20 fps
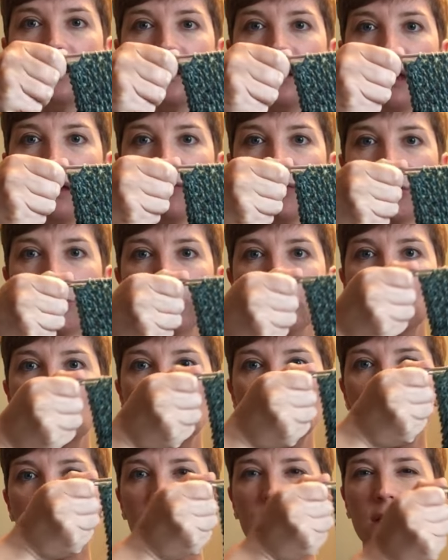give up the
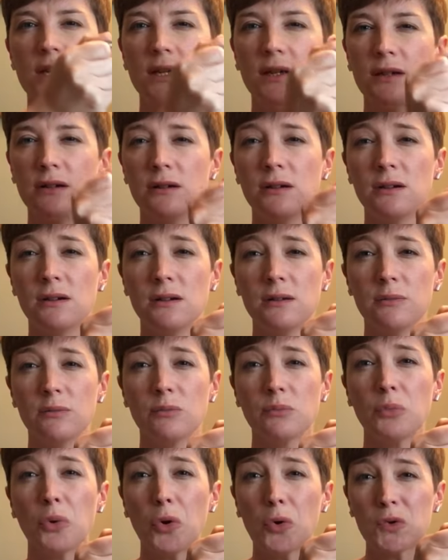ghost here,
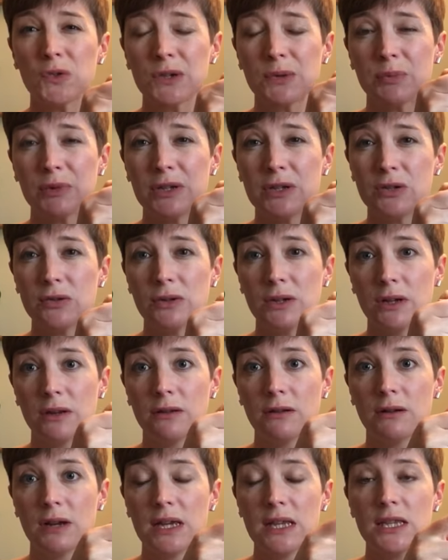possibly do
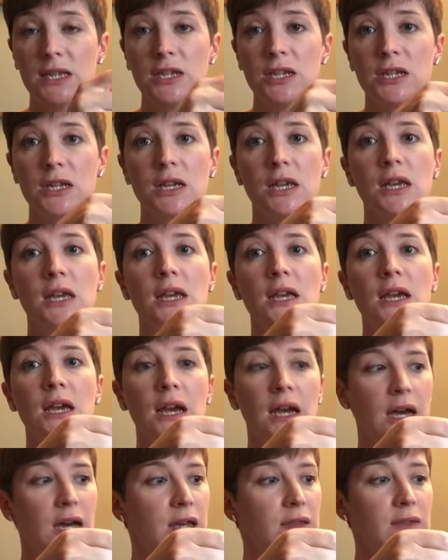another inch,
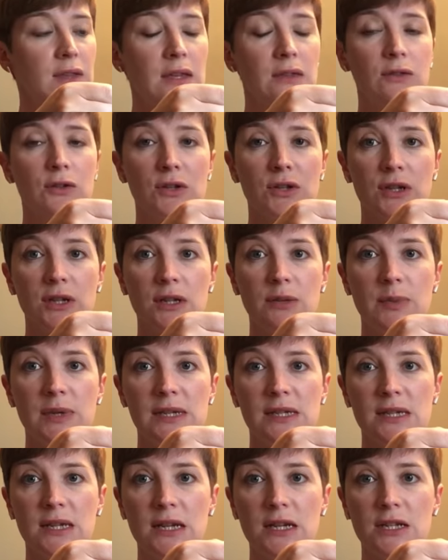and then there's going to be
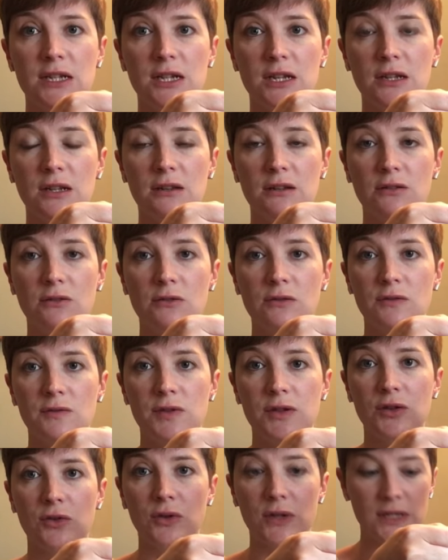a section of
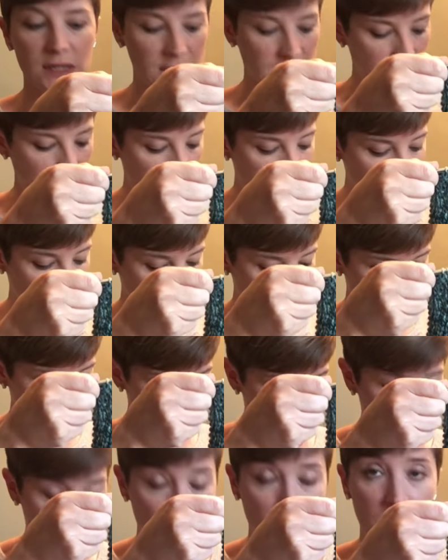stocking stitch
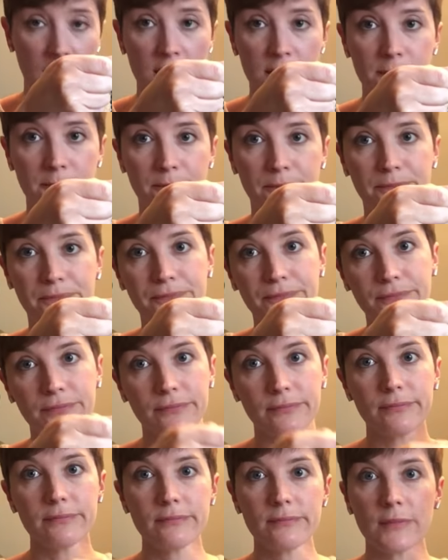in
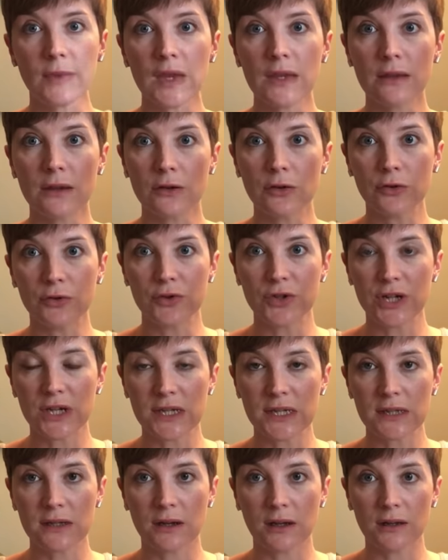the
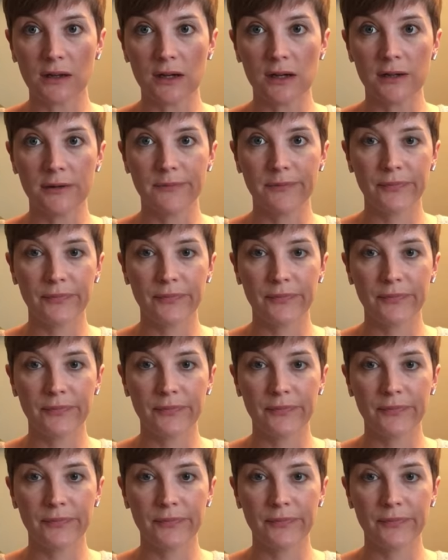contrast colour.